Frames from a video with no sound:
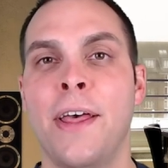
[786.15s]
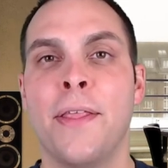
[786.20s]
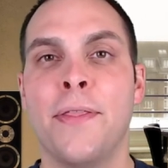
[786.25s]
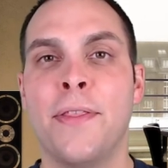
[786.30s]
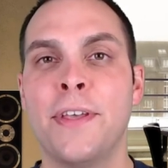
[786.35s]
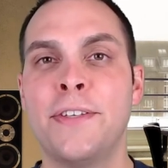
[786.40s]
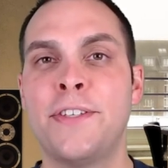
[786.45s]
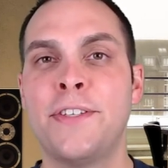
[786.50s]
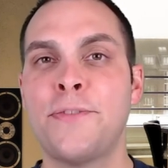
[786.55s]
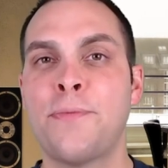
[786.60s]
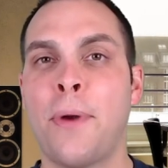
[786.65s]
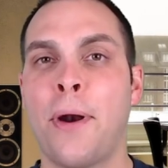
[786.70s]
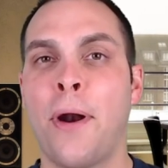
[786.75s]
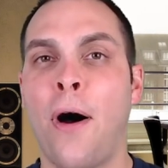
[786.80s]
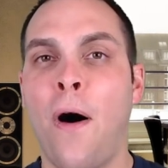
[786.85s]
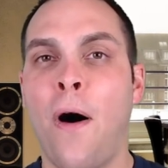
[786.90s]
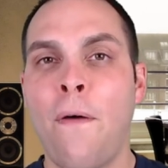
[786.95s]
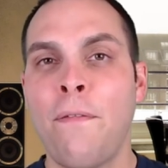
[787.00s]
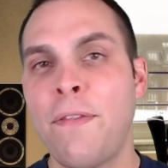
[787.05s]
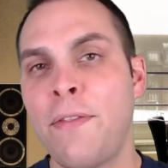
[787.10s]
This is where
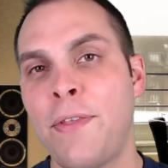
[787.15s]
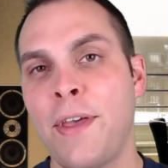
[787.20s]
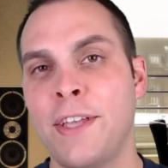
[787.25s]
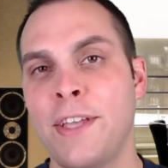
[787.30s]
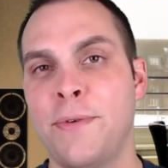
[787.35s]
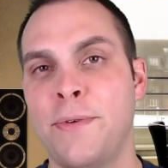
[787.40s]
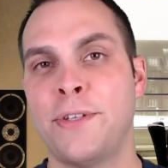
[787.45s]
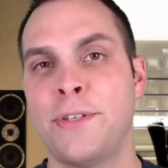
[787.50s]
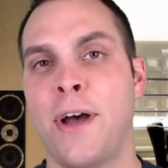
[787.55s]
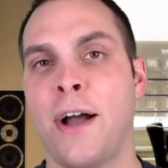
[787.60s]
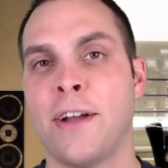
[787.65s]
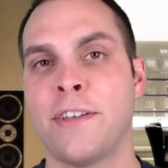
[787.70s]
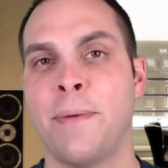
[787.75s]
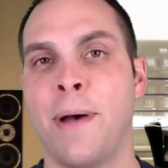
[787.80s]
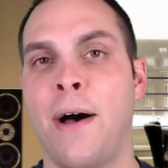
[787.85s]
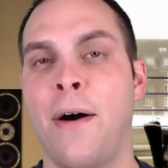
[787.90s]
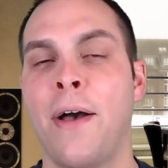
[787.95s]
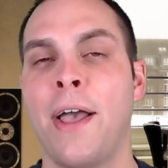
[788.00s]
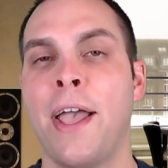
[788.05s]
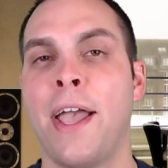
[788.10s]
all the things we talked
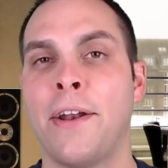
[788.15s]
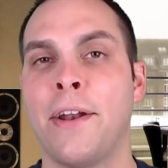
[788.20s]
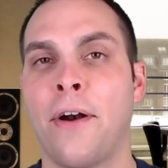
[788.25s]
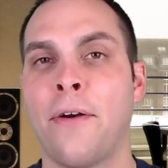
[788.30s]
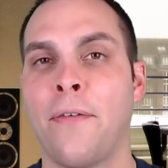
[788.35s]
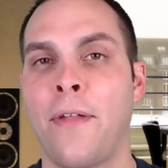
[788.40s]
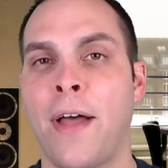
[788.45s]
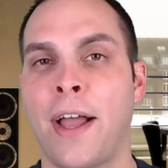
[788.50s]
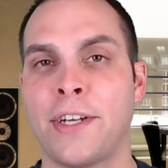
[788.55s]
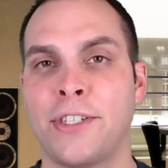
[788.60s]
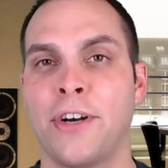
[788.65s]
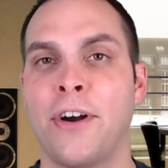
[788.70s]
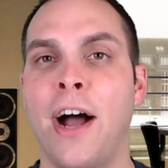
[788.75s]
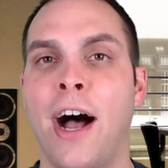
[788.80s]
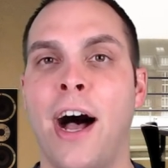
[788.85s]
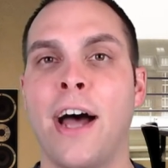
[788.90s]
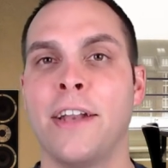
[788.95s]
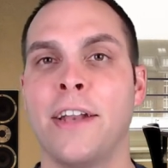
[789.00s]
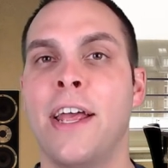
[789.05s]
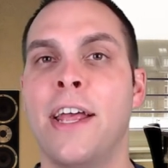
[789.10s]
about in our lecture
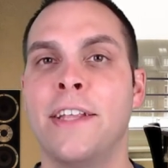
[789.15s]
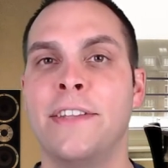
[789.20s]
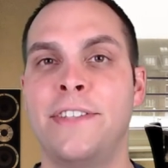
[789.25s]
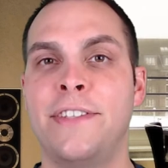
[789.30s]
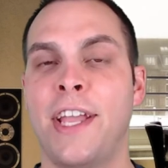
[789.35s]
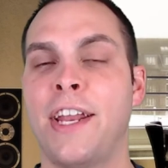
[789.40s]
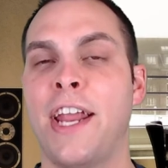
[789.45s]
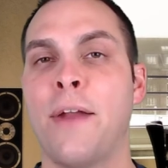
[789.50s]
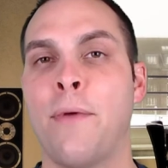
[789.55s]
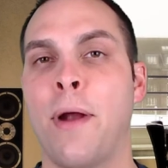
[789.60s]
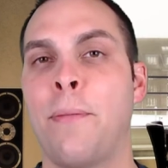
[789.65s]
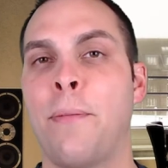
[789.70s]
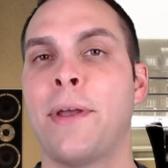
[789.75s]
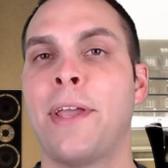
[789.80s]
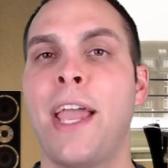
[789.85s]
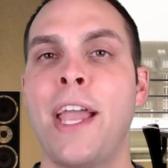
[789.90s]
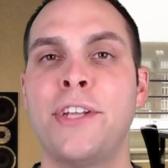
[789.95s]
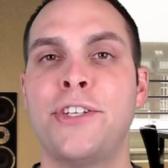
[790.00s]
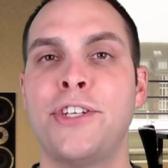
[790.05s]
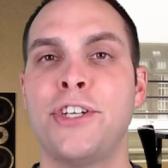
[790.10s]
on DNA
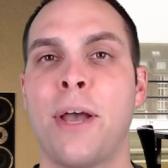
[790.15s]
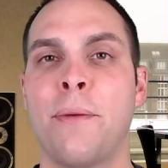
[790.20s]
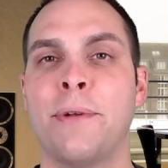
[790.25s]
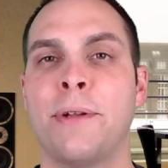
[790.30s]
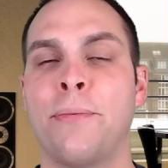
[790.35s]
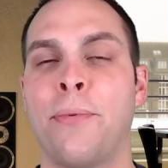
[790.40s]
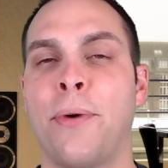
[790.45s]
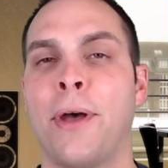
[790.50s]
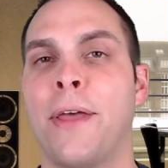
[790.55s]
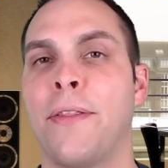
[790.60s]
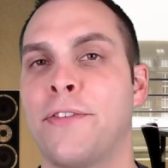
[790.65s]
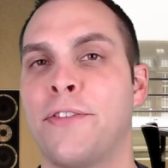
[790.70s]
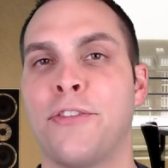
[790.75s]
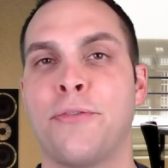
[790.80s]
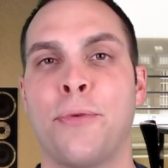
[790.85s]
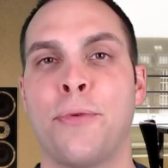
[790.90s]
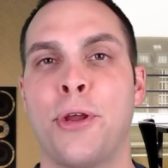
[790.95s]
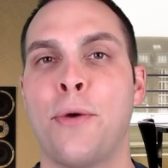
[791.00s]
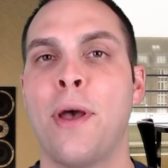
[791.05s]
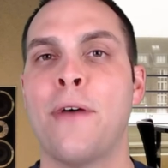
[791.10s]
replication come into play. This is
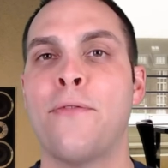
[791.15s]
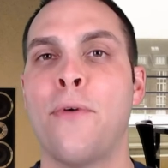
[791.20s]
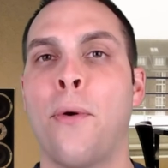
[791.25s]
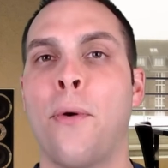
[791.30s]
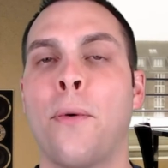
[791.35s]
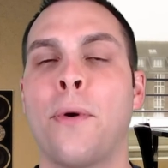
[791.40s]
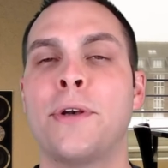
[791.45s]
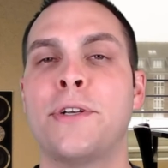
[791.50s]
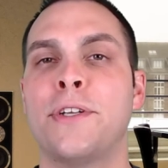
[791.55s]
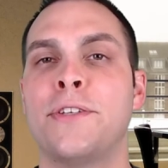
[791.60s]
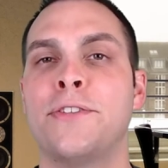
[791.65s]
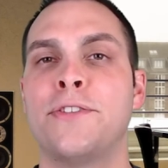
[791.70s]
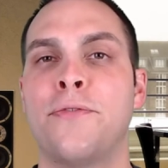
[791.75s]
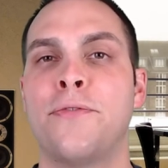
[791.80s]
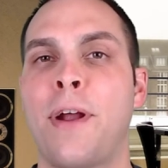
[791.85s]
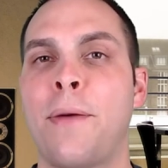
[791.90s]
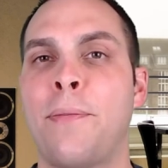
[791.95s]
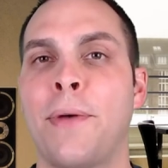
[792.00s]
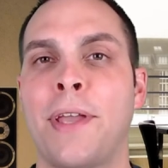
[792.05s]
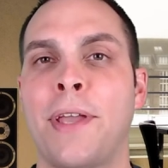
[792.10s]
where you have origins of
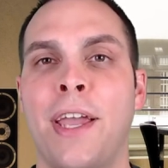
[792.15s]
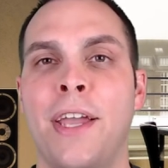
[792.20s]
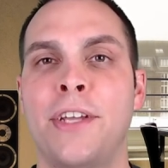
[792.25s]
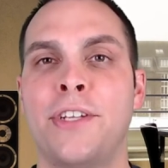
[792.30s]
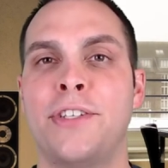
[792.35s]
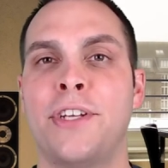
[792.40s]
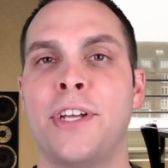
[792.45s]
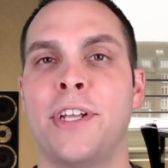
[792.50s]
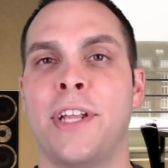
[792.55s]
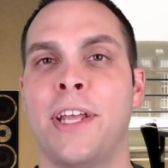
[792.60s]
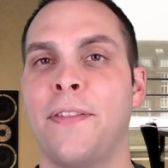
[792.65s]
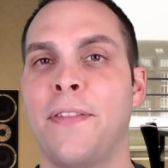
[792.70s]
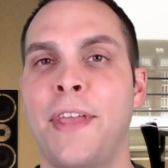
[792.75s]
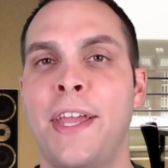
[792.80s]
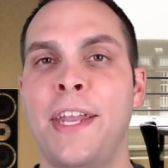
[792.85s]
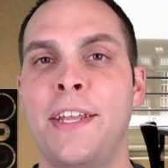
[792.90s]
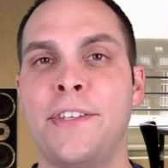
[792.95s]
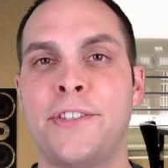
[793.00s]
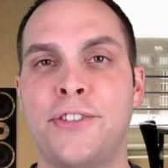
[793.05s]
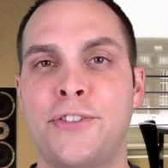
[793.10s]
replication and
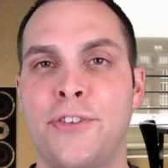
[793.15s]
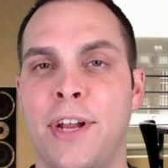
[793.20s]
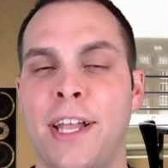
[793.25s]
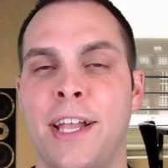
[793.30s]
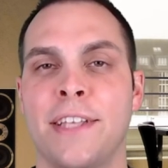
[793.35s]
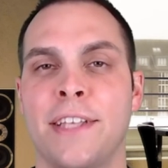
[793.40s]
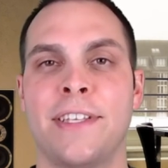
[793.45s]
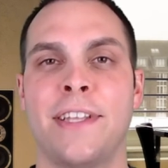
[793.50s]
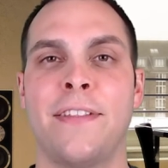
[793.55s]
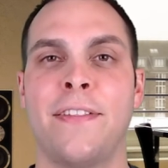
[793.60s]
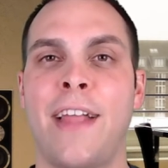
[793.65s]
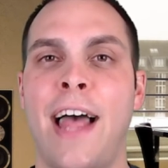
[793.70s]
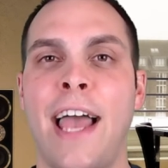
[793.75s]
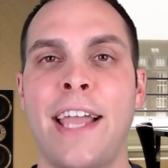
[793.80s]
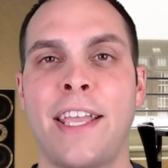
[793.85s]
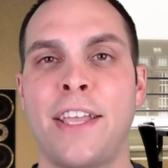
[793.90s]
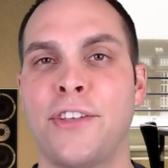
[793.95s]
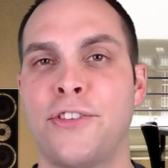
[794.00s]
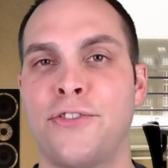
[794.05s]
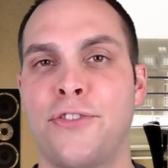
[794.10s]
leading strands and
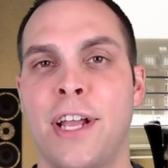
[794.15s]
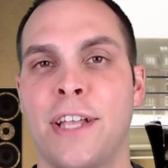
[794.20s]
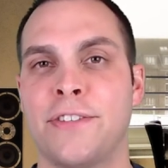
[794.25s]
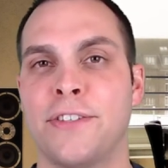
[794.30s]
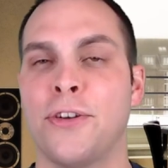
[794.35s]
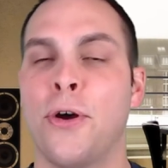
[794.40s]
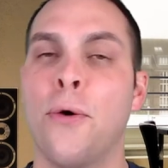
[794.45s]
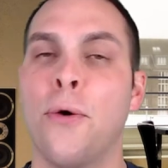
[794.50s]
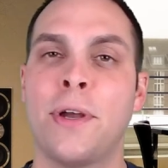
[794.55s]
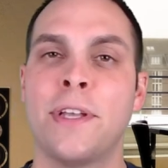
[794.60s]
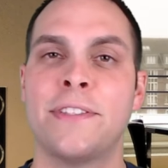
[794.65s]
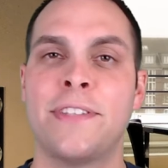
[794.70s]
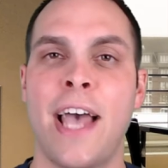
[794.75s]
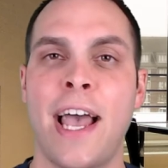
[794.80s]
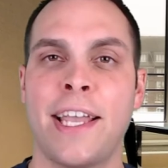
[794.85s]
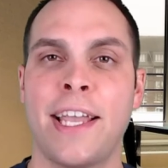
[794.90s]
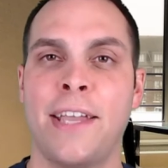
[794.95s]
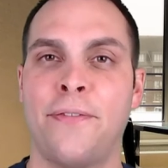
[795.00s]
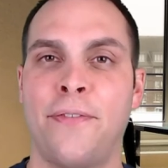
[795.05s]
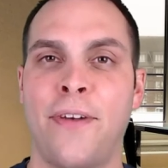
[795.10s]
lagging strands and
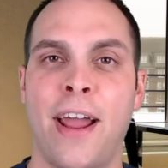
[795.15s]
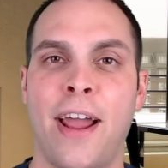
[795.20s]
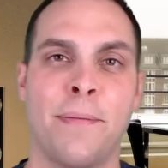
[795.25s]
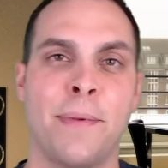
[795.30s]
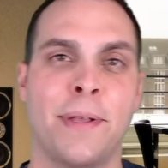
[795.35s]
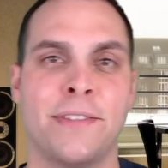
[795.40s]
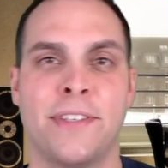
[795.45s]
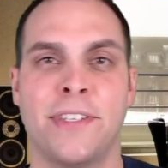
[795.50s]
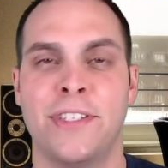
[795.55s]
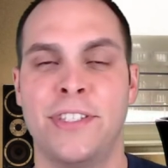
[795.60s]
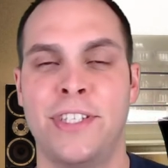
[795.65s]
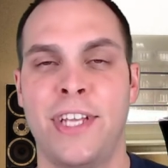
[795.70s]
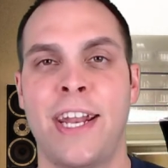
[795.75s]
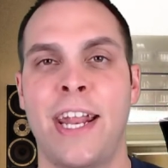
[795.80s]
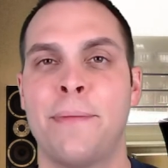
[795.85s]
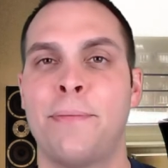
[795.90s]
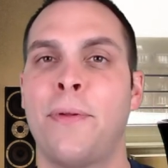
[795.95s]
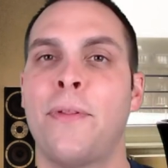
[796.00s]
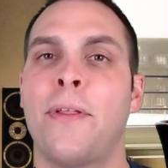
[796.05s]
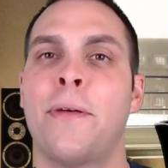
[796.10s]
Okazaki fragments and
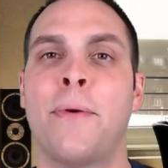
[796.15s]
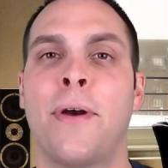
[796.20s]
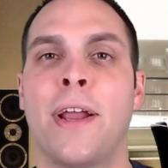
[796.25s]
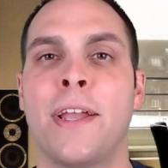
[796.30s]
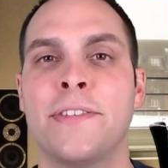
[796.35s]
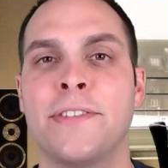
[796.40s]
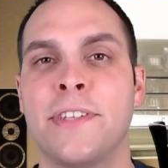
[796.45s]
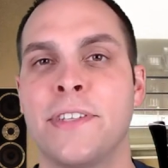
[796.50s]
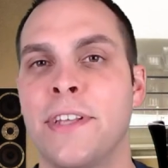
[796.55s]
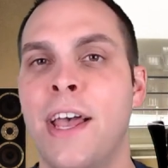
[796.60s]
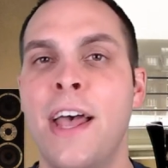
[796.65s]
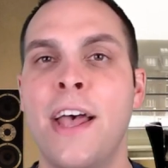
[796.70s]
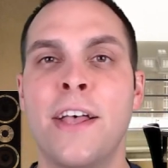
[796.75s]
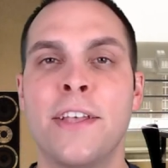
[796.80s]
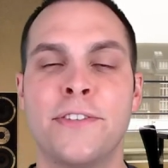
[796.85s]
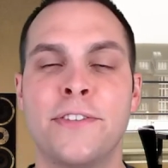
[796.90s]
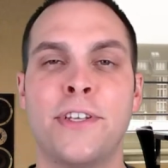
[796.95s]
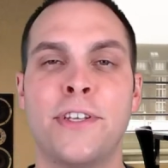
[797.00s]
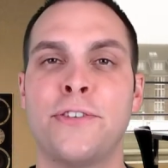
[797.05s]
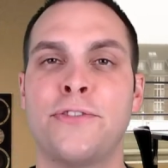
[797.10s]
DNA polymerase and
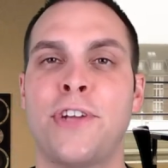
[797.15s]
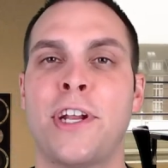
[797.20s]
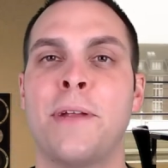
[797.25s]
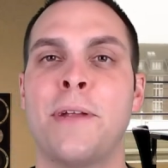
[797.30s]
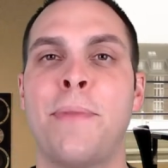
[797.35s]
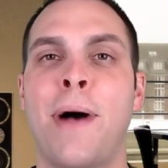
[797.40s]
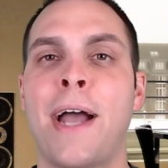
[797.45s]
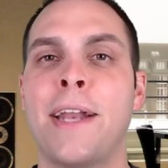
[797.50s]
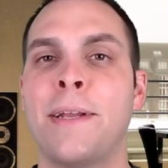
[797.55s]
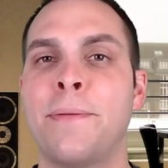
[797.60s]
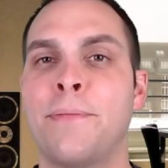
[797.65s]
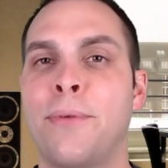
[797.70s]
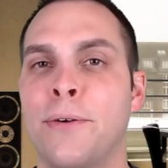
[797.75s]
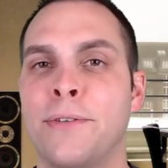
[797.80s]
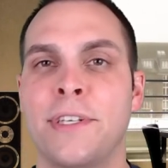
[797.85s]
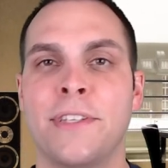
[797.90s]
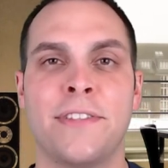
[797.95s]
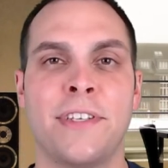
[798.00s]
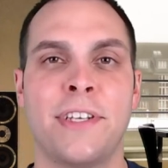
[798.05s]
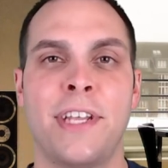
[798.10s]
single-stranded binding
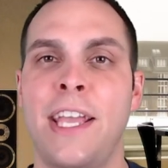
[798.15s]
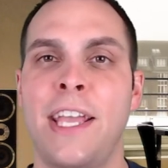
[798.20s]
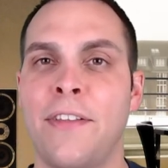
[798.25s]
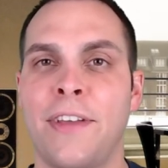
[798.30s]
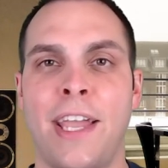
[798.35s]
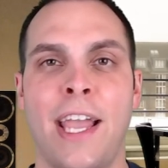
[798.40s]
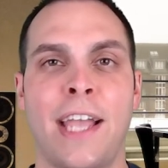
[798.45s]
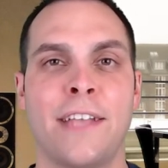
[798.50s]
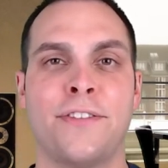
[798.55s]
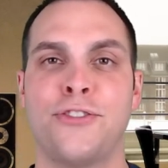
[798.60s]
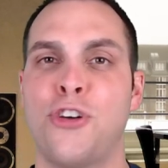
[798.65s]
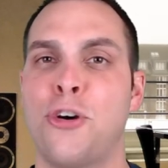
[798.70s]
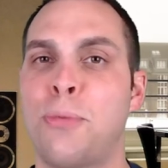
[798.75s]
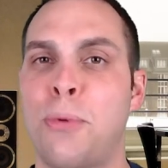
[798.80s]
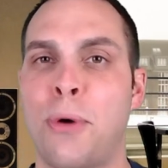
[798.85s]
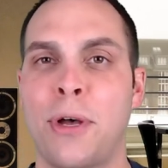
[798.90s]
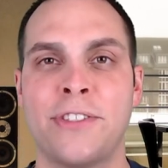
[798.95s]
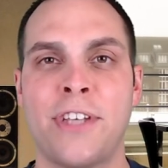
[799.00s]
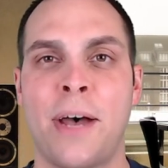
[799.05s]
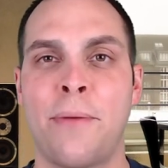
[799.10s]
proteins and helicase and
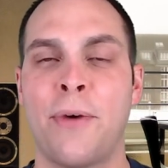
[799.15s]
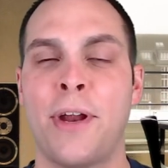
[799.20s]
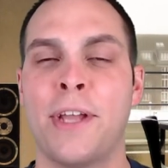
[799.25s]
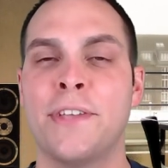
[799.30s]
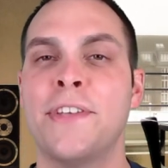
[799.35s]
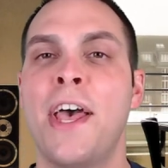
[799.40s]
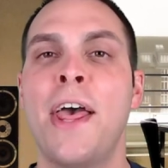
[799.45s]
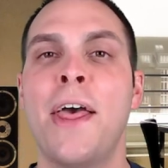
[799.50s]
topoisomerase.